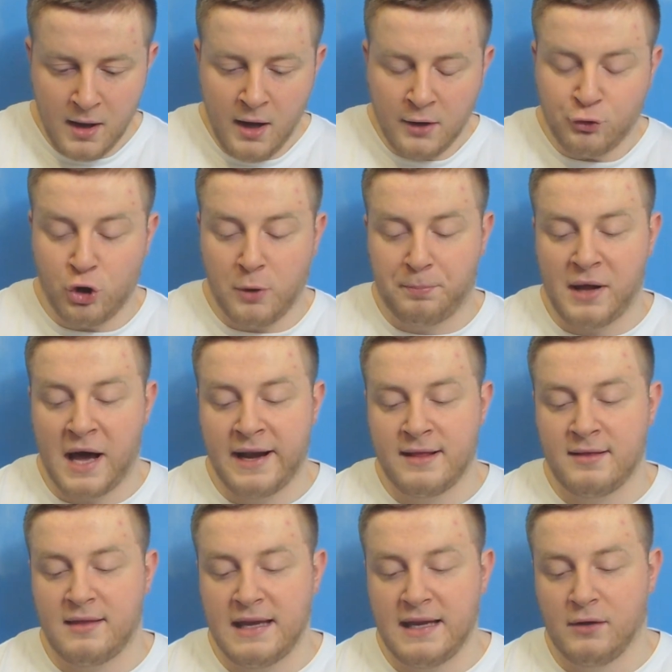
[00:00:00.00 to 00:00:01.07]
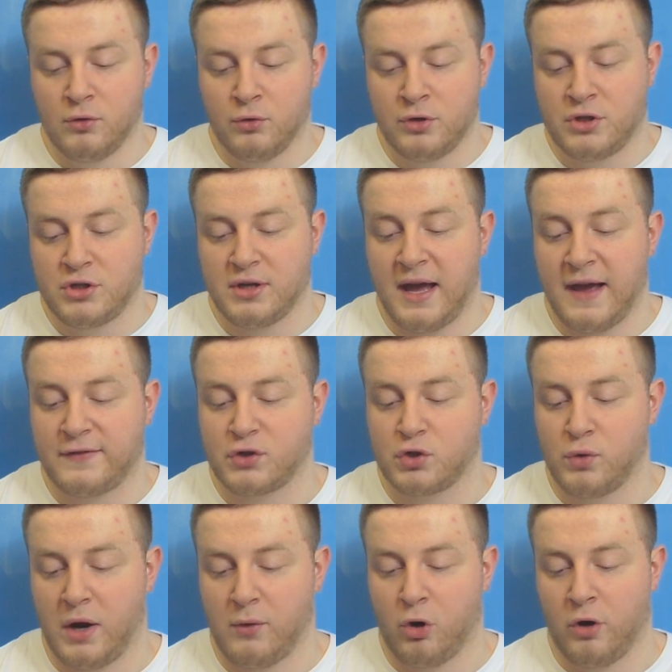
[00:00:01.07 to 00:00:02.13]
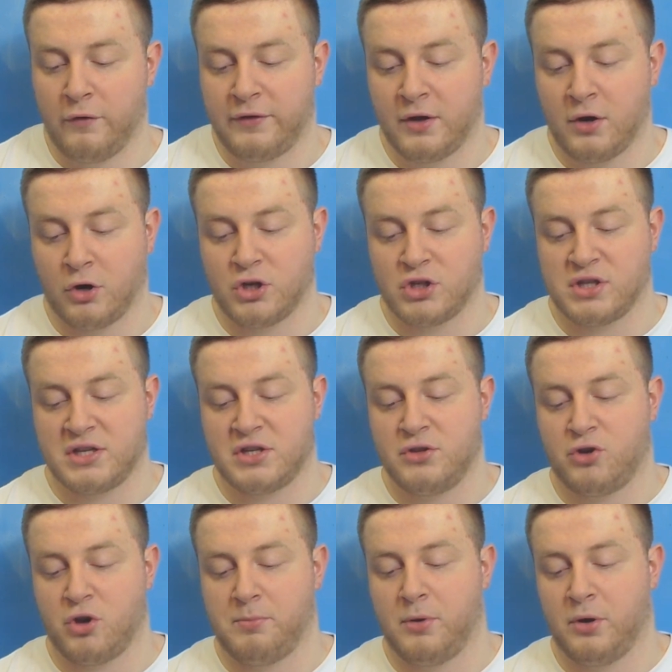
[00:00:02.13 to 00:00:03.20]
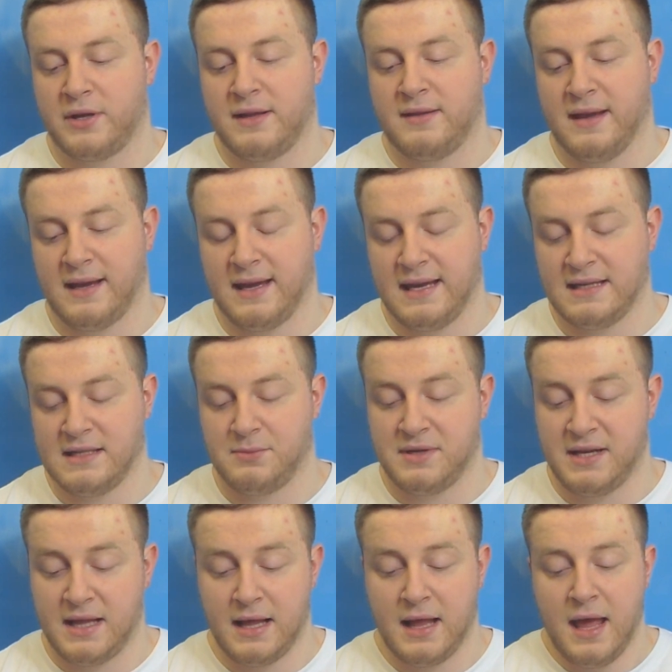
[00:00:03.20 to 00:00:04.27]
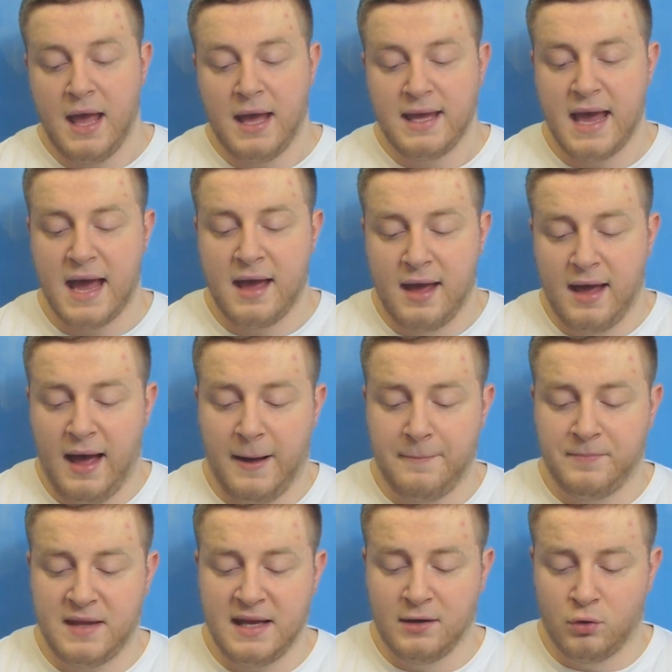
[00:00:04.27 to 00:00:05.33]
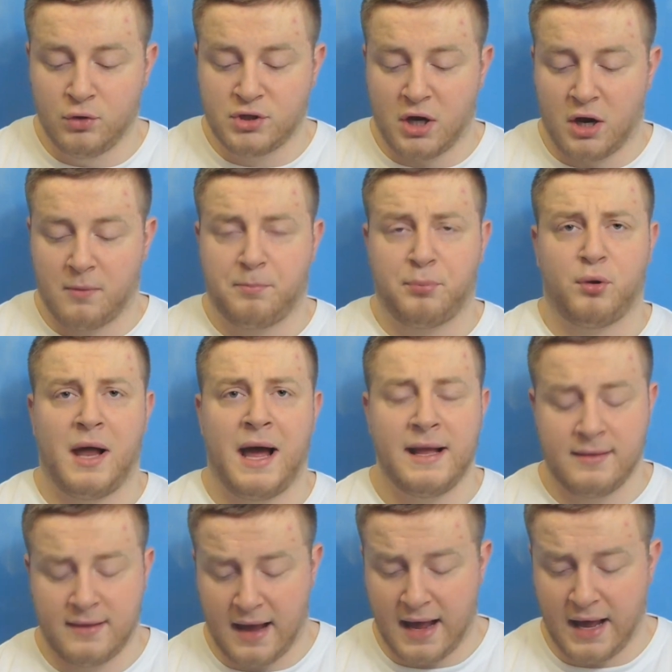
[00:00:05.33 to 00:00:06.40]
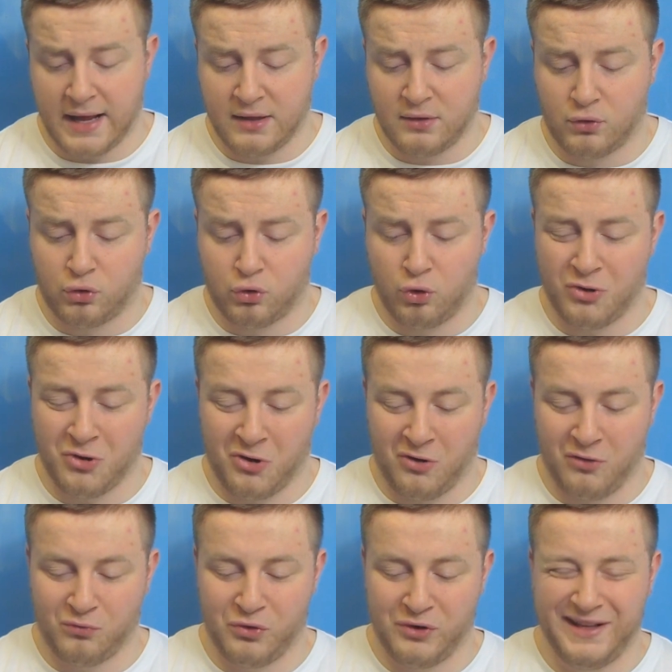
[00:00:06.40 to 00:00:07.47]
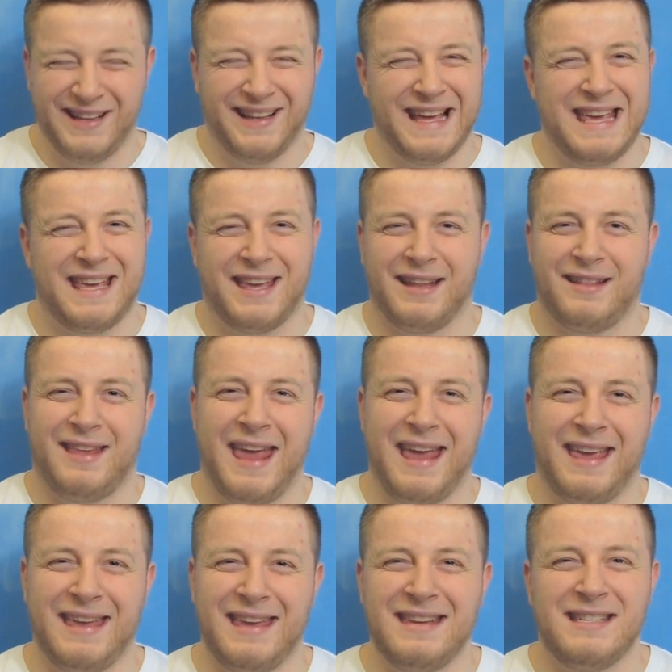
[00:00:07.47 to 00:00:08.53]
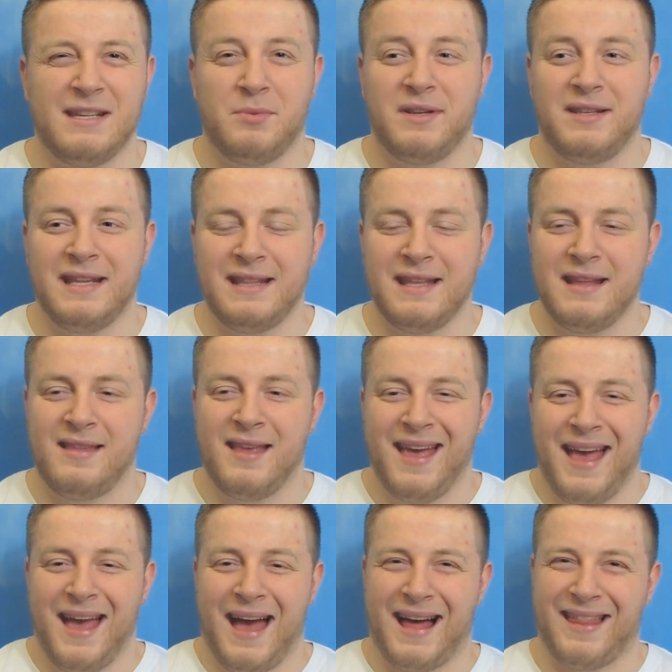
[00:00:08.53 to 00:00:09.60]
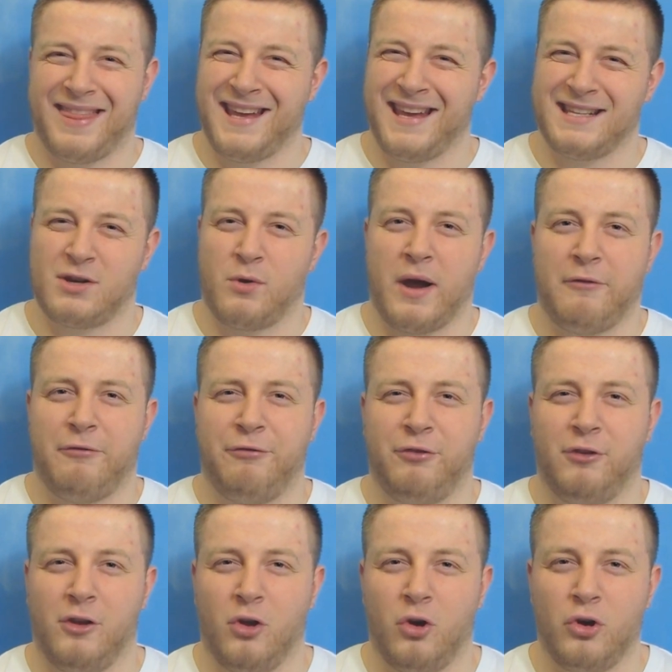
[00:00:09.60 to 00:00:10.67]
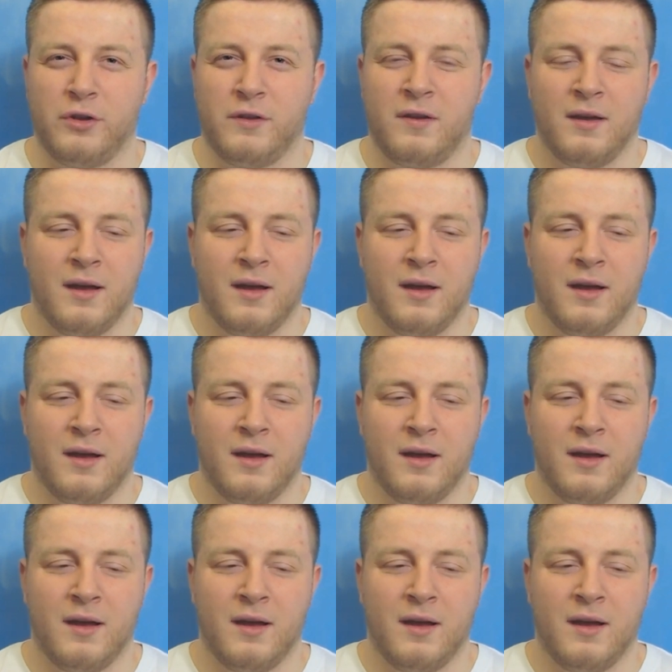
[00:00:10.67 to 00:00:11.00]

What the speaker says: Do you plan on deloads? If so, how often, or just listen to your body and take it easy when needed? Yeah, deloads are planned. I do not really like it, take it easy when needed. I think it's quite a flawed